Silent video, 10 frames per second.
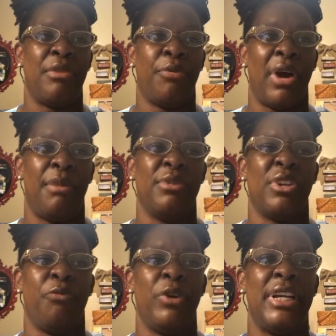We will
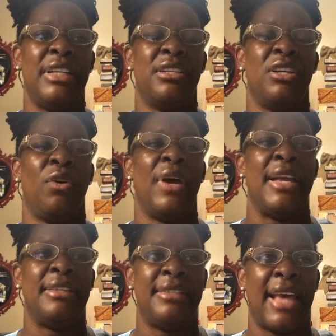use that if
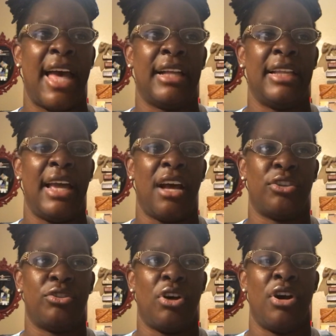we're having problems
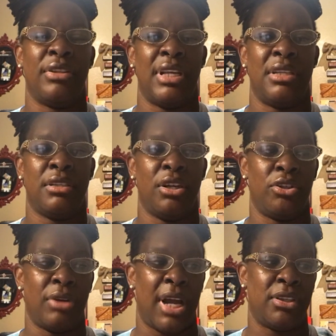or if we need to know
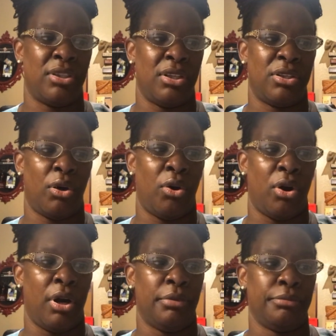exactly how
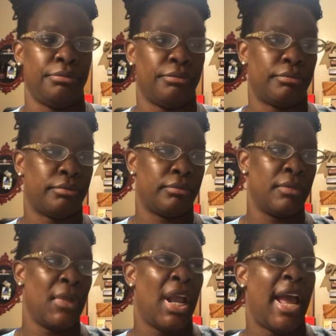strong these
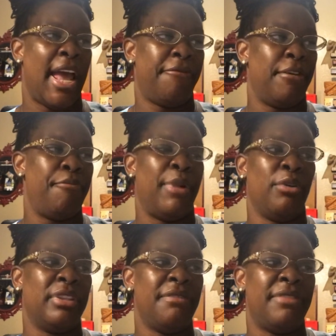contractions are.